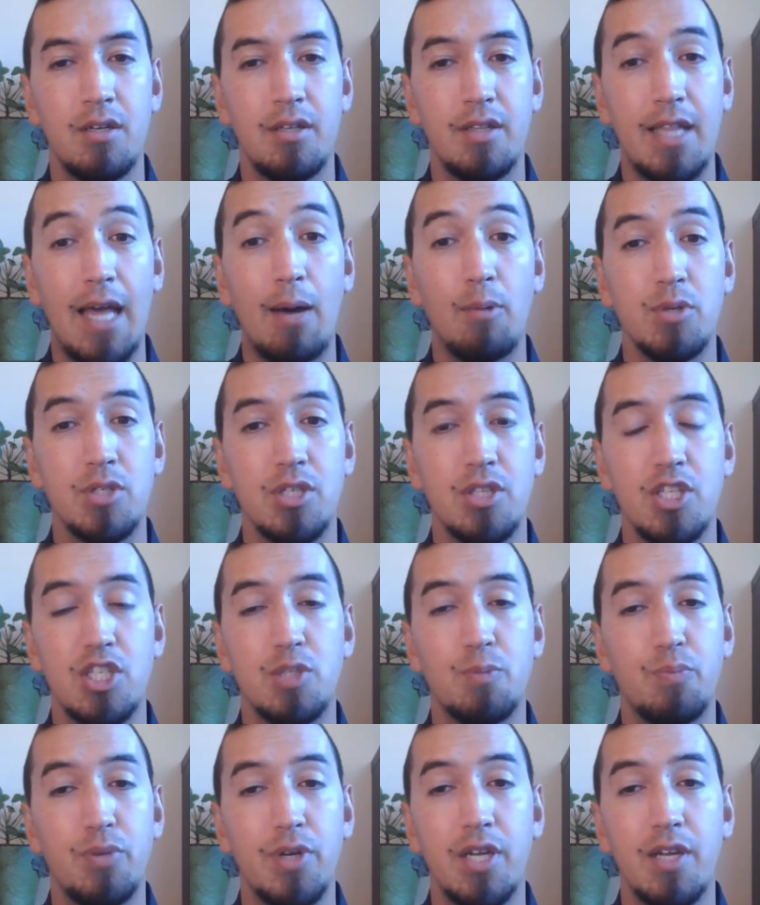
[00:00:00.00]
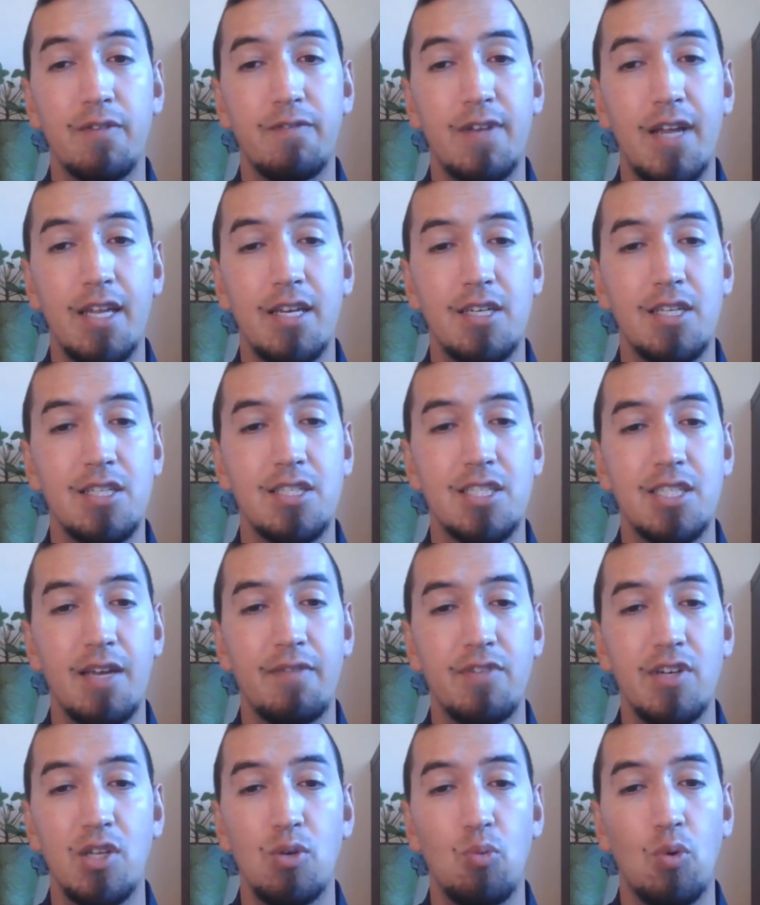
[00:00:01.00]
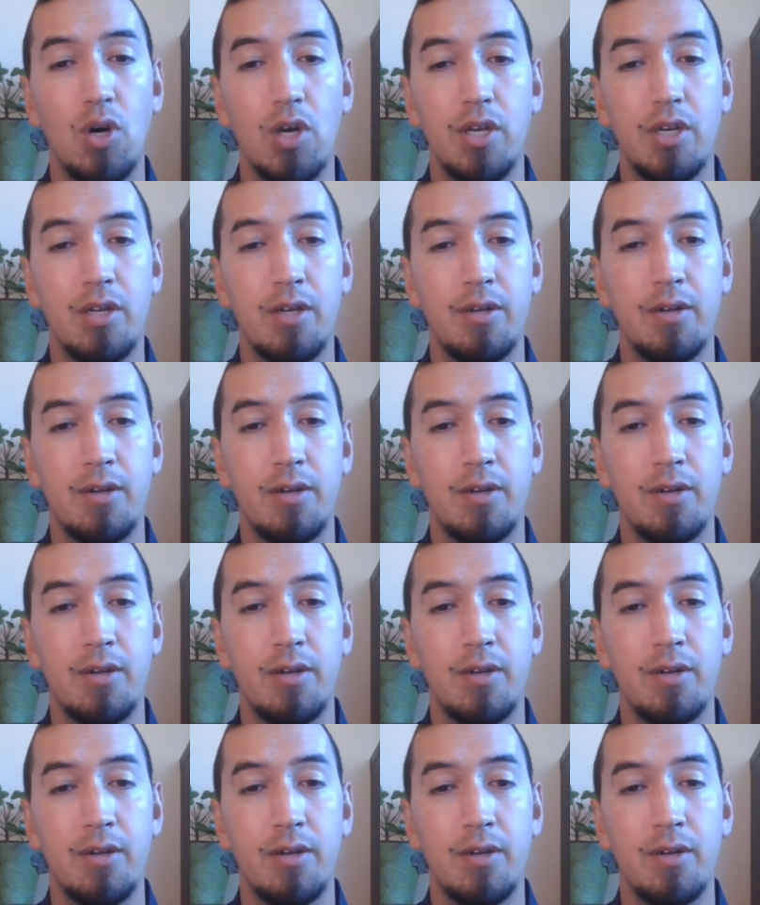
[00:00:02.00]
That was in the spring of 1971.